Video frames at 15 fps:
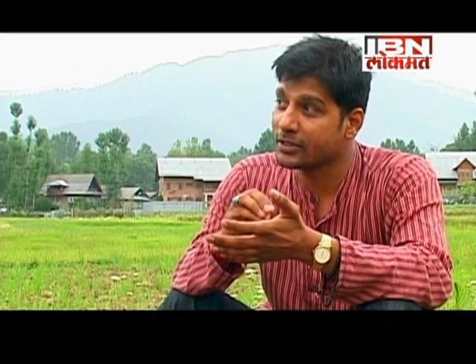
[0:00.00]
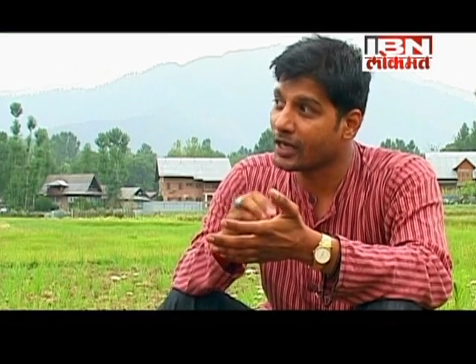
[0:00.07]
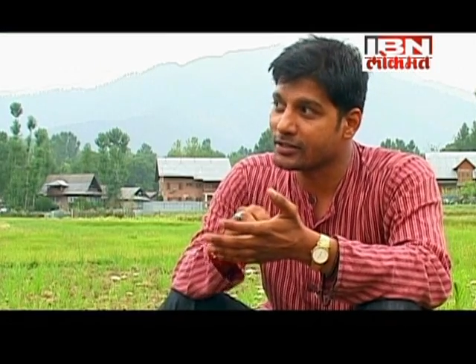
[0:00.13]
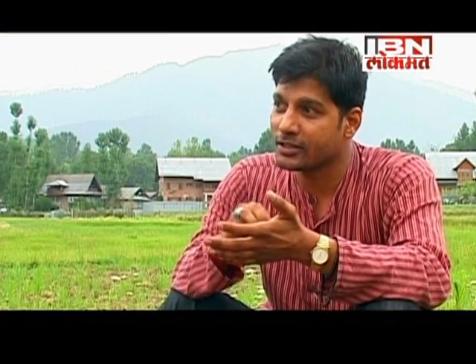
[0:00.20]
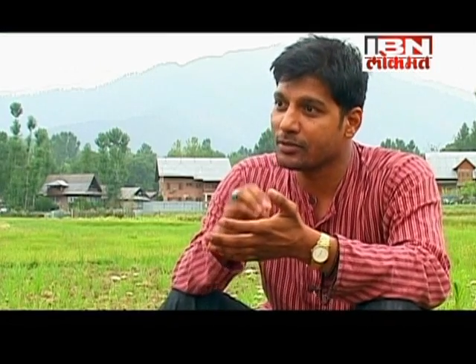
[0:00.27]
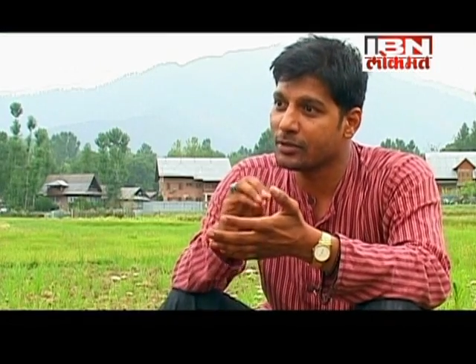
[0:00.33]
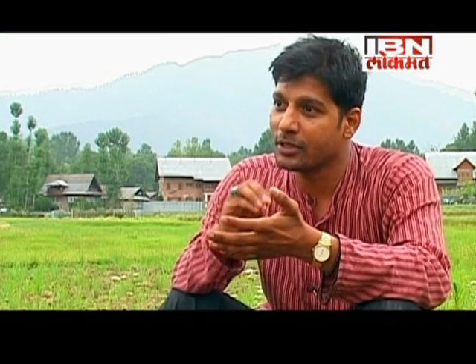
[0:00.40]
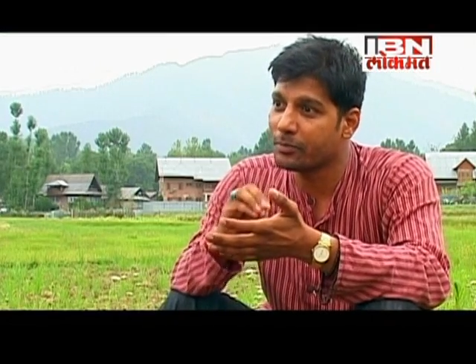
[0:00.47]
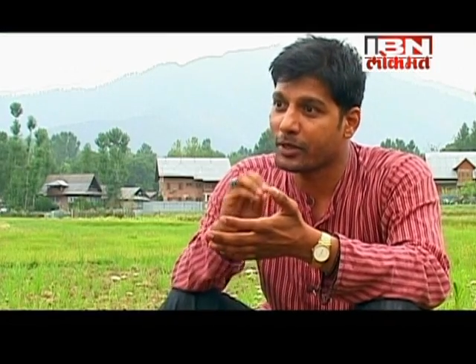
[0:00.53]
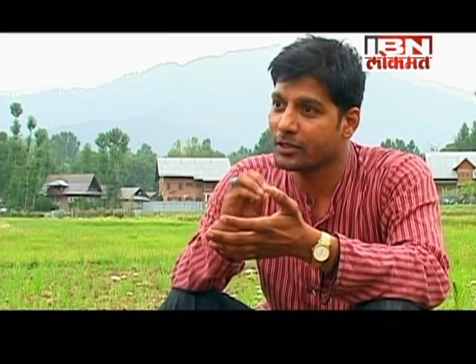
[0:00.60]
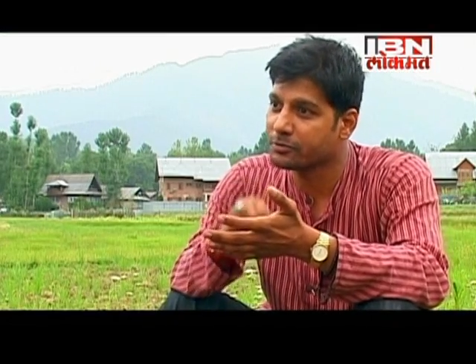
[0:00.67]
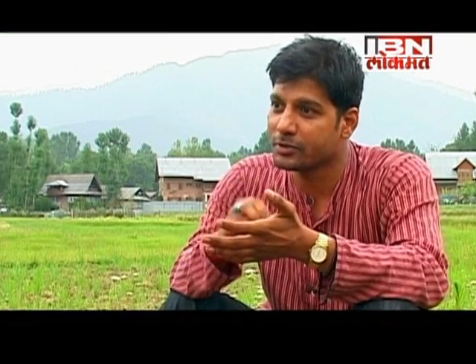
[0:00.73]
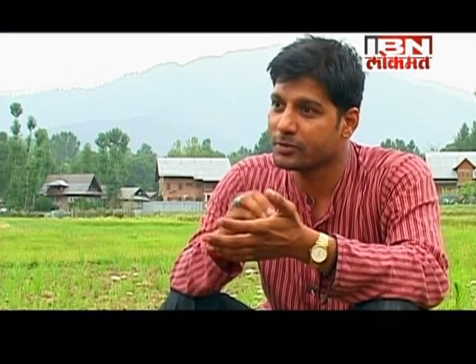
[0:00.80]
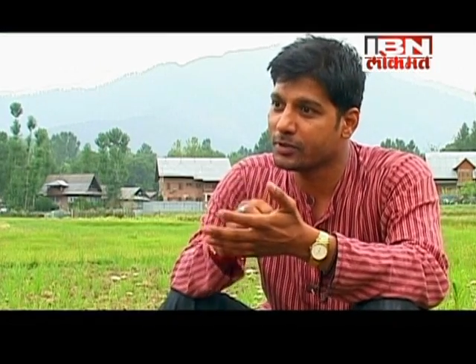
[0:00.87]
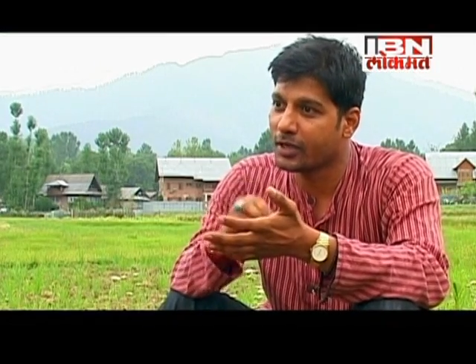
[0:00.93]
was one
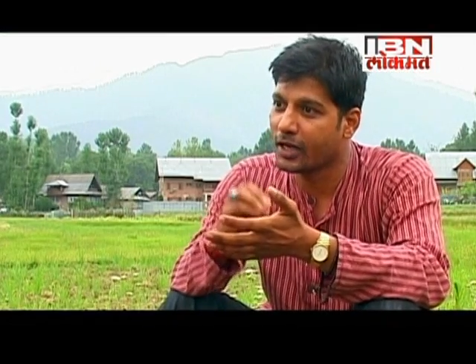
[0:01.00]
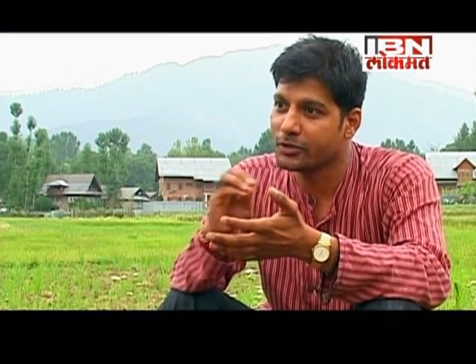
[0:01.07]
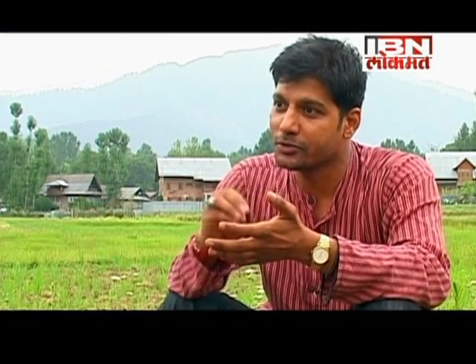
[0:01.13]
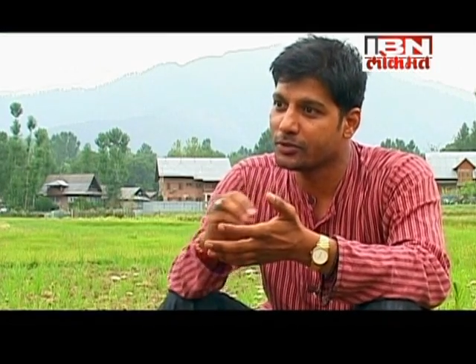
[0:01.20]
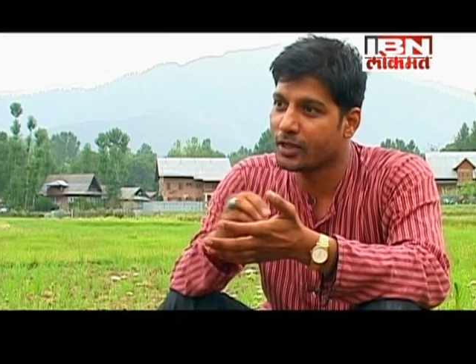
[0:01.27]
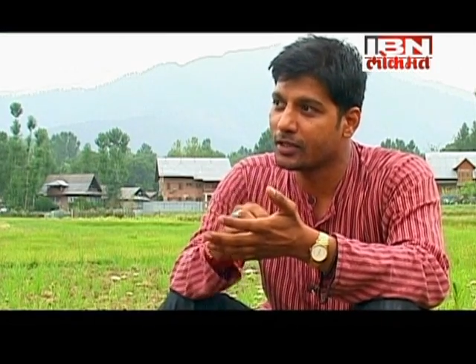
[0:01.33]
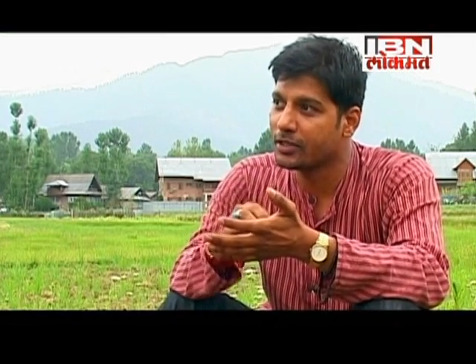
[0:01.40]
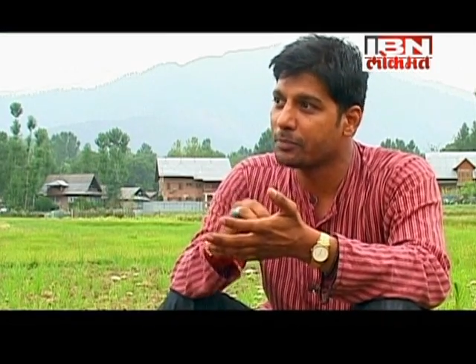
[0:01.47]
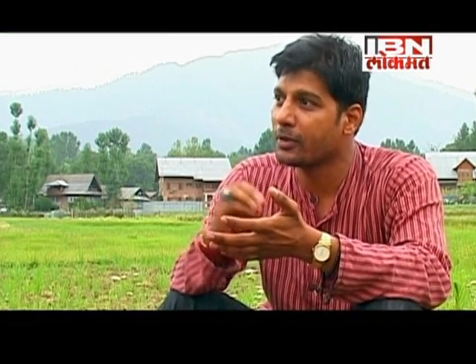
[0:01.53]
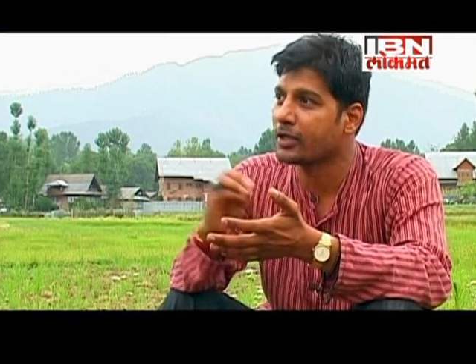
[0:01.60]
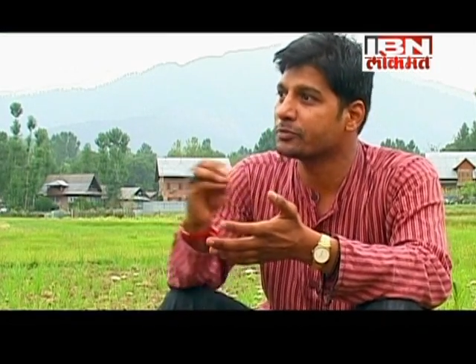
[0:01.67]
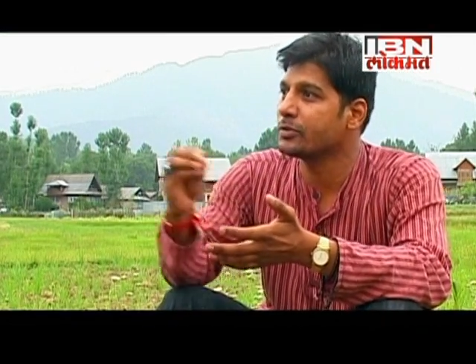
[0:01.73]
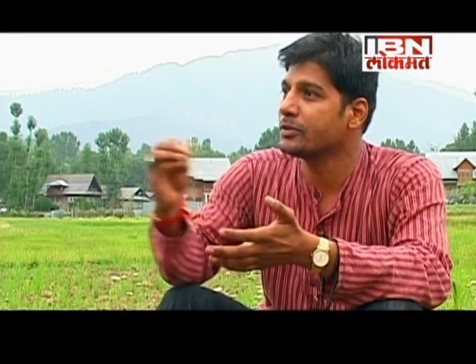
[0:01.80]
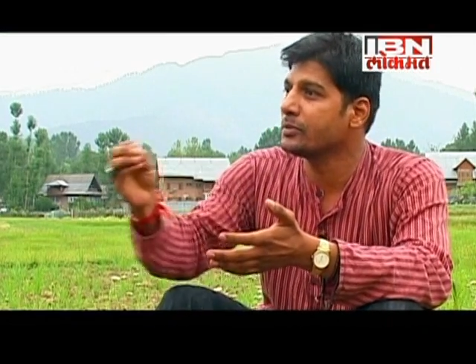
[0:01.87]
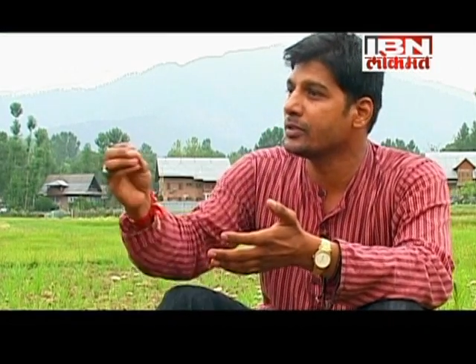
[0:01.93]
such time that
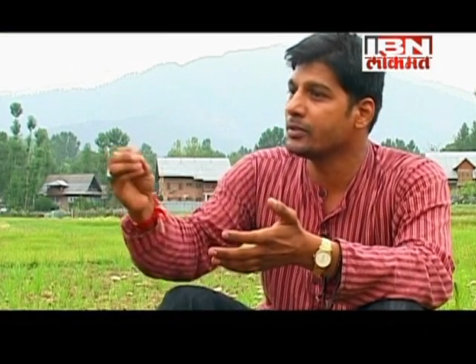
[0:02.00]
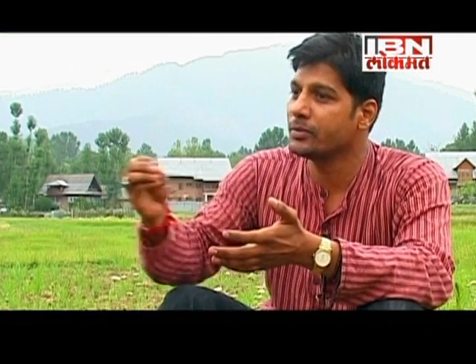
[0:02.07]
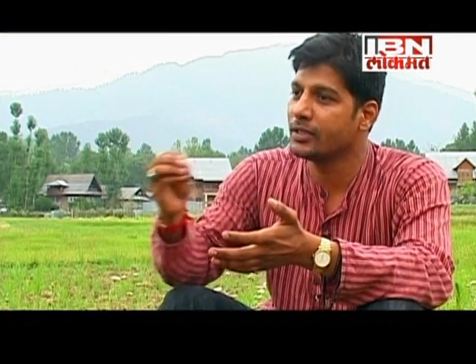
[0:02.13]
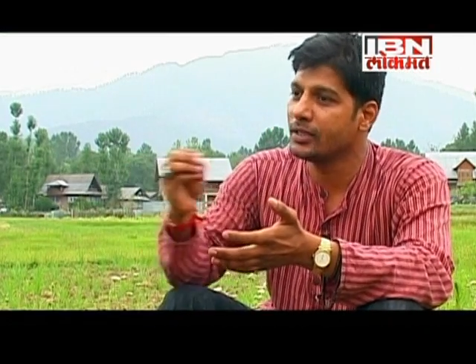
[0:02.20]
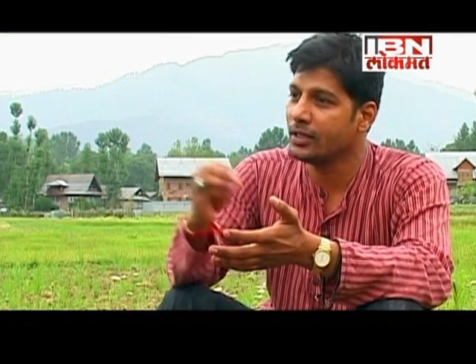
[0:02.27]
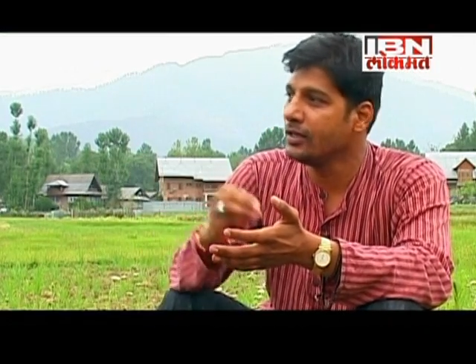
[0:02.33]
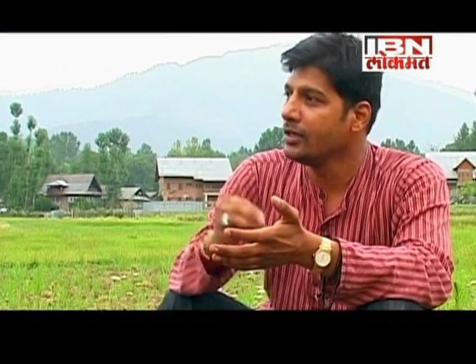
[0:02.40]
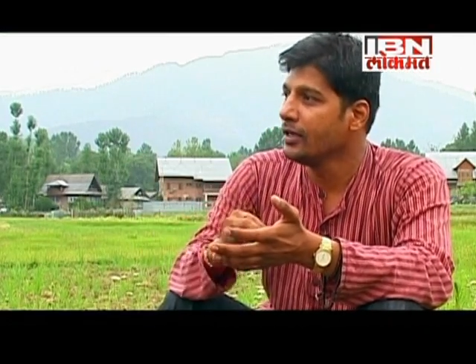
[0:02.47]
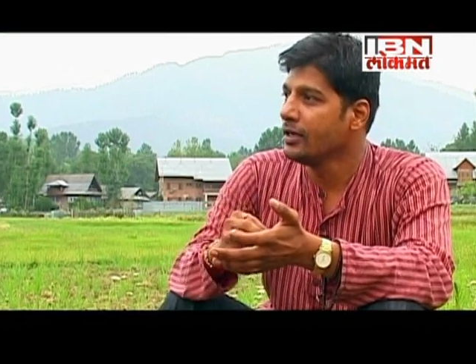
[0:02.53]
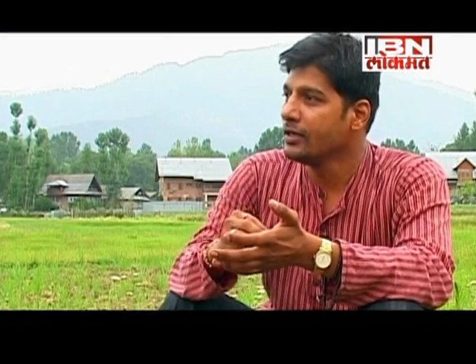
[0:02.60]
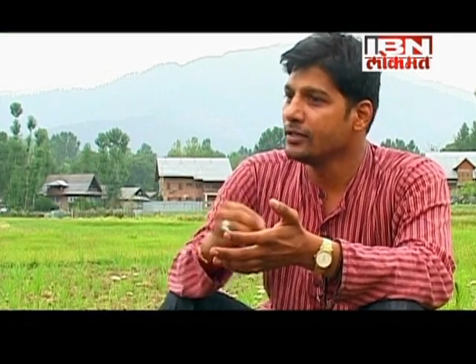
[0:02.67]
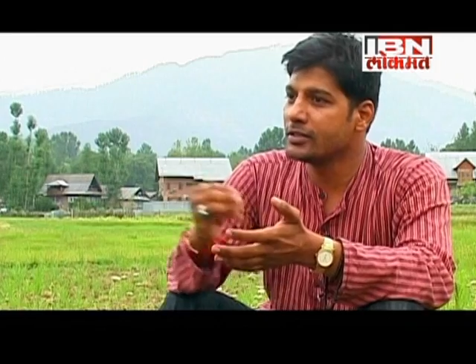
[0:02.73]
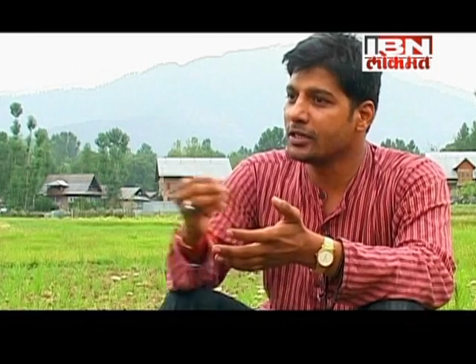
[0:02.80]
every single day,